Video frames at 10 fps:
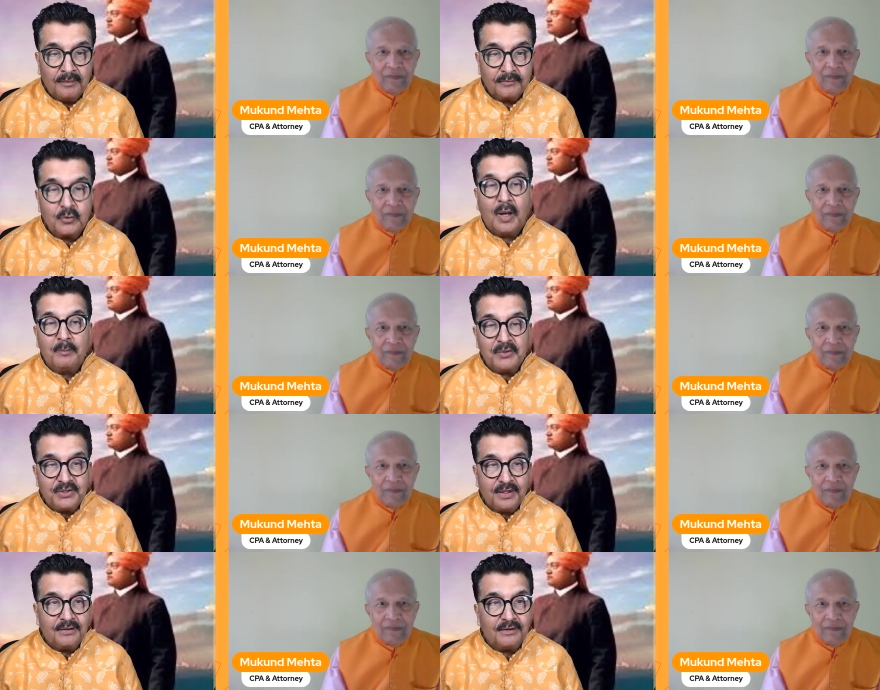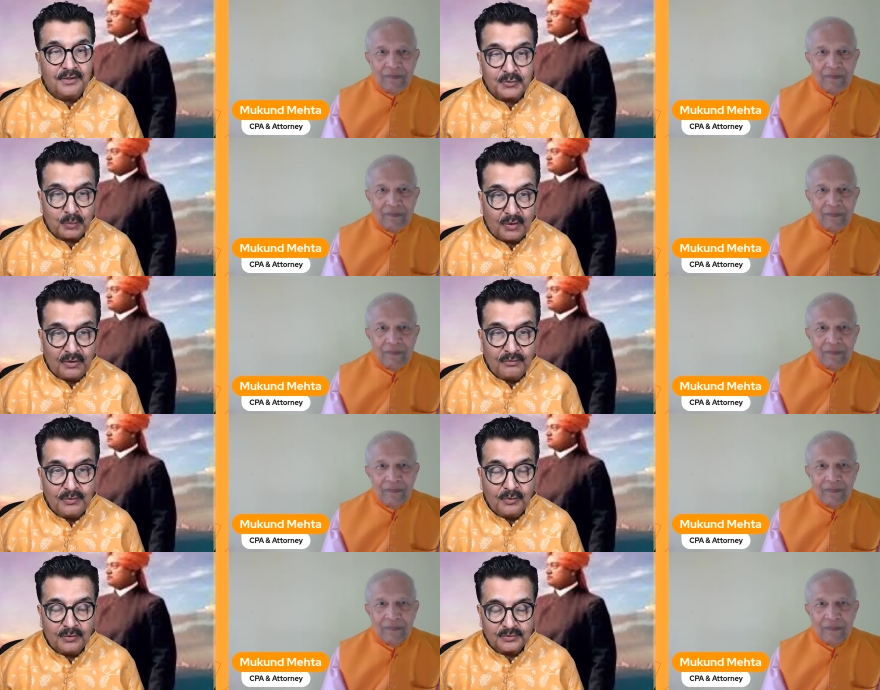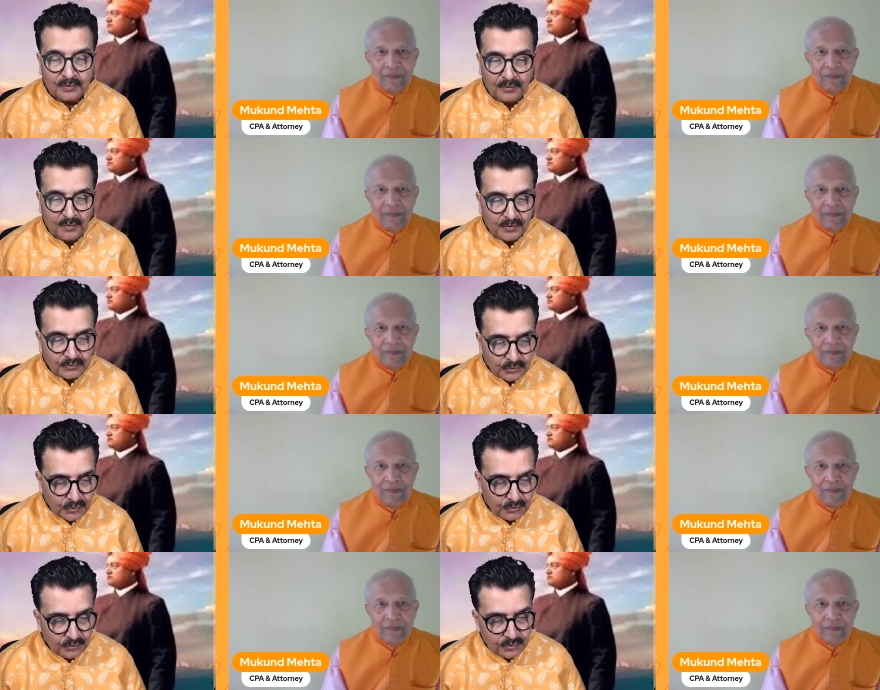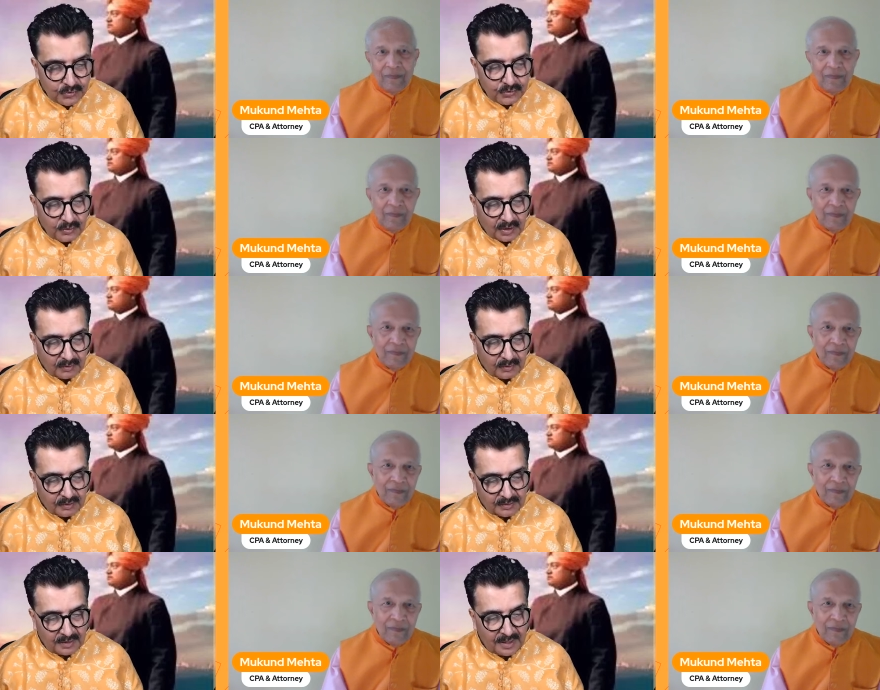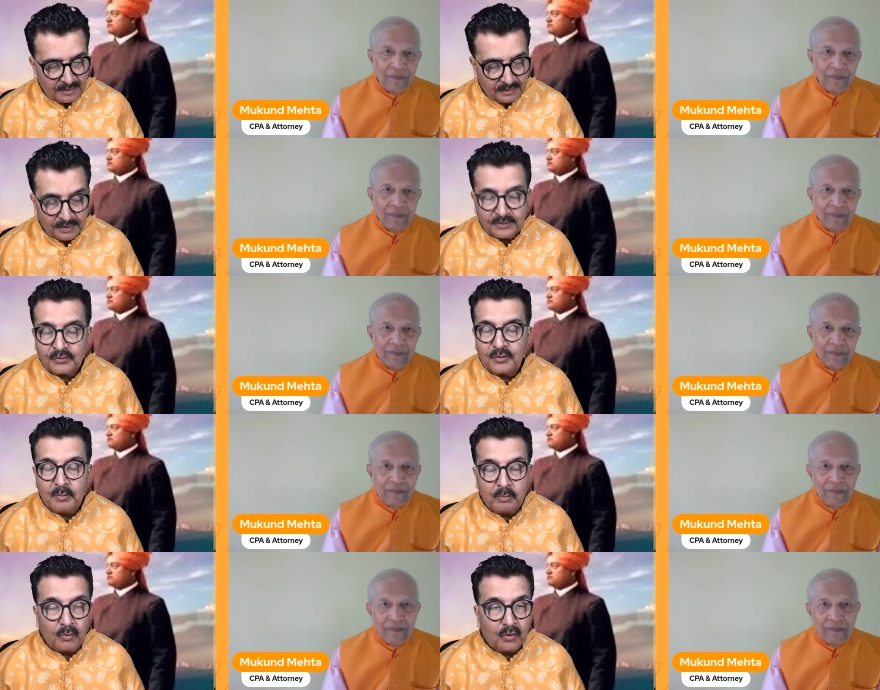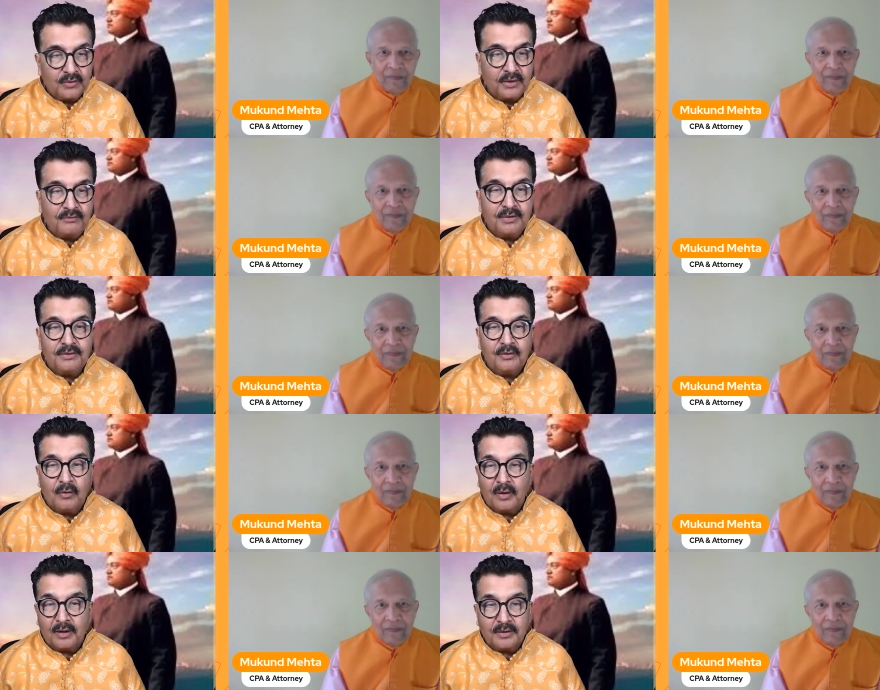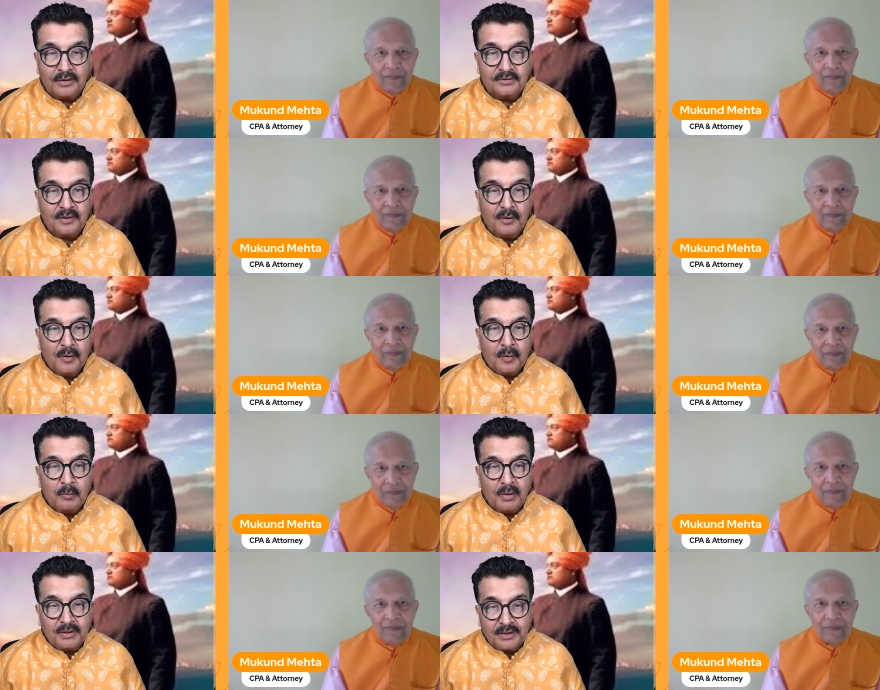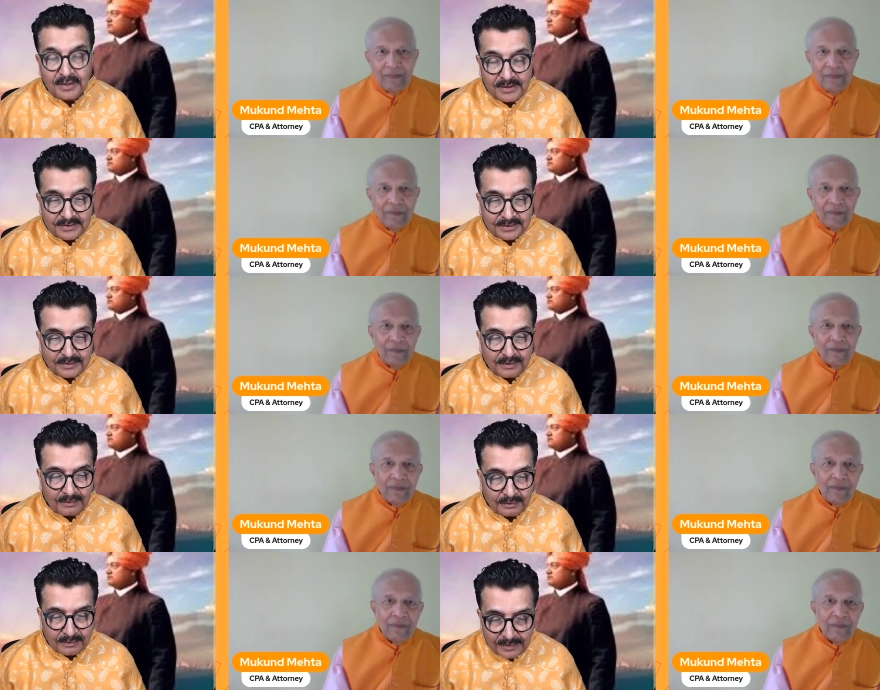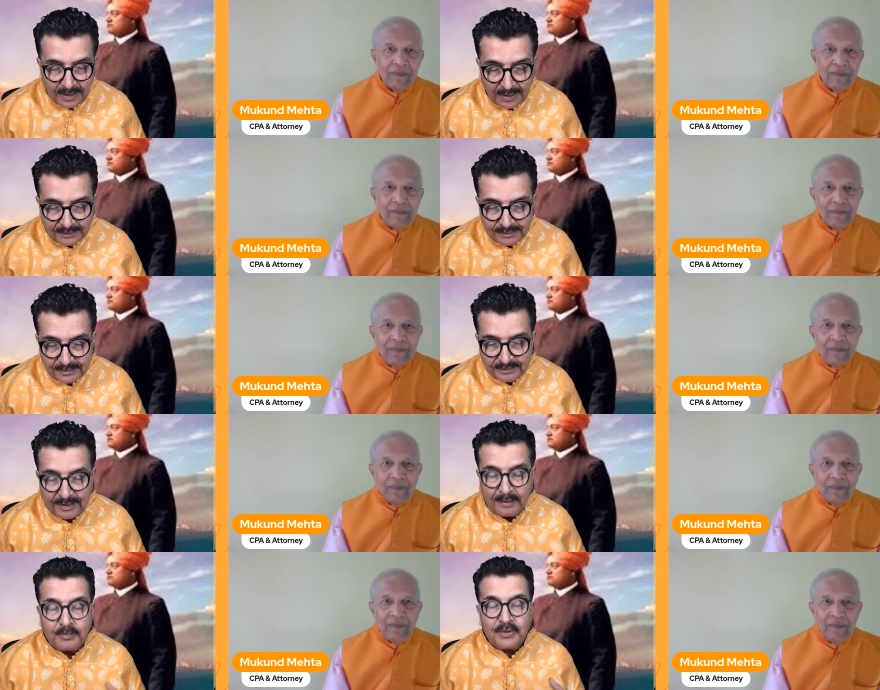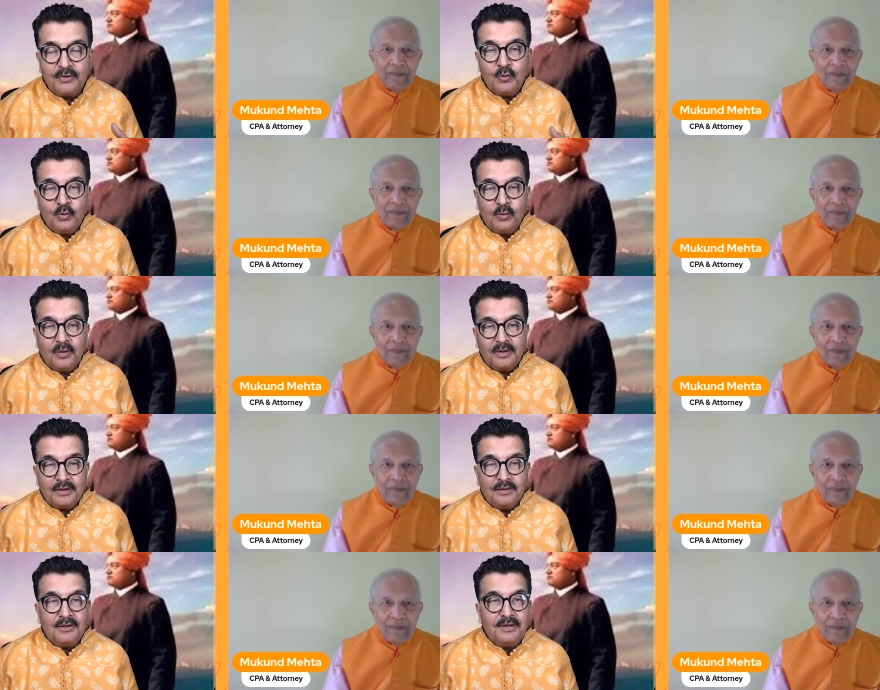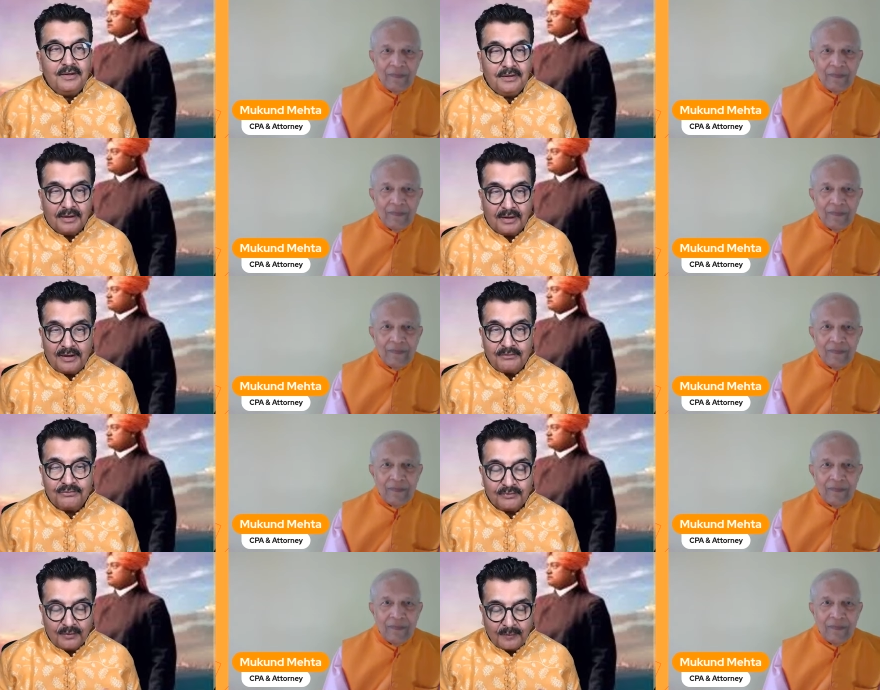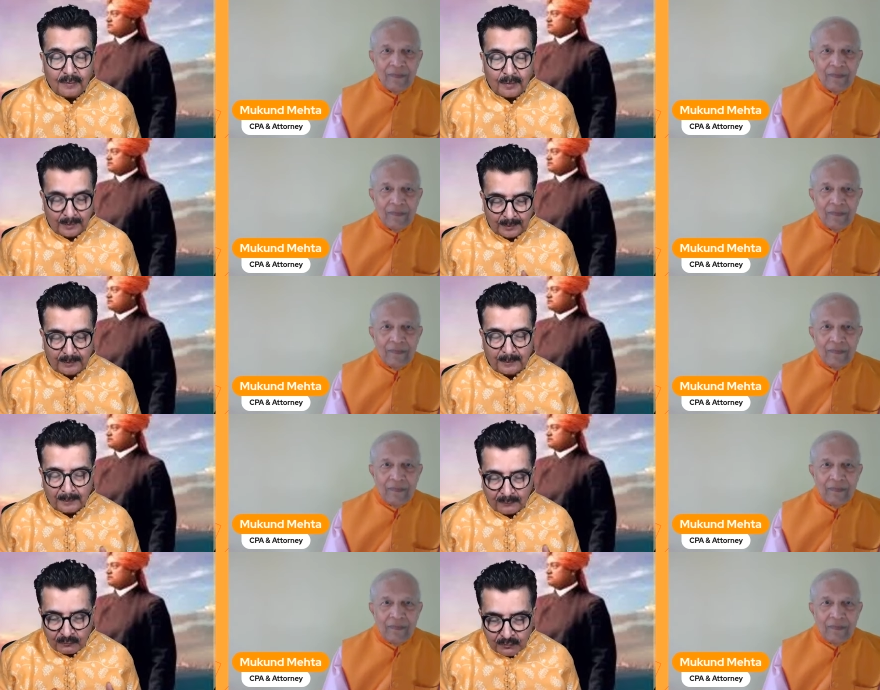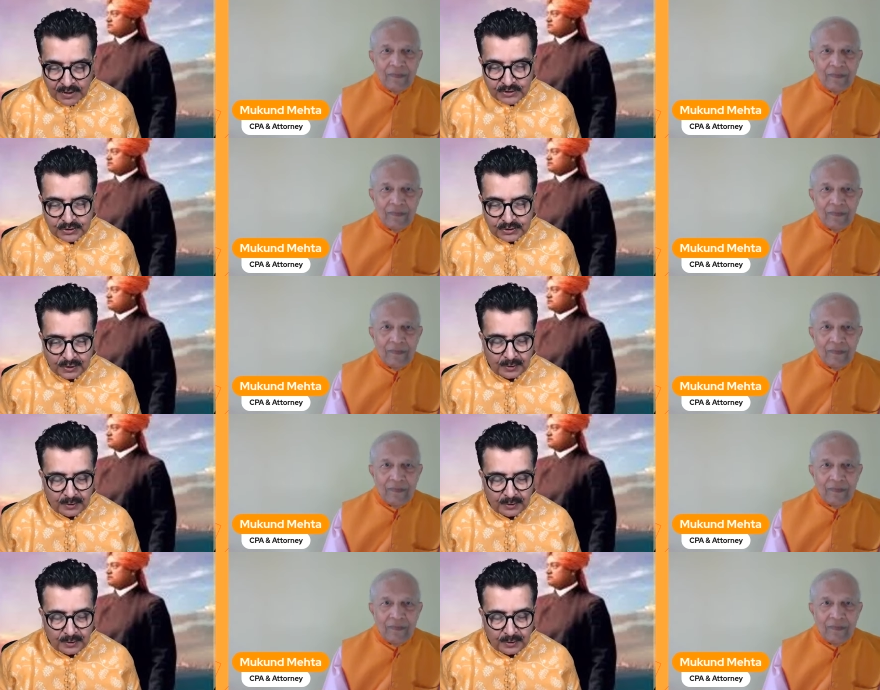Speaker 1: appreciate others' point of view also. So you are not encouraged to impose everything on others, but at least that is helping you in leading a life which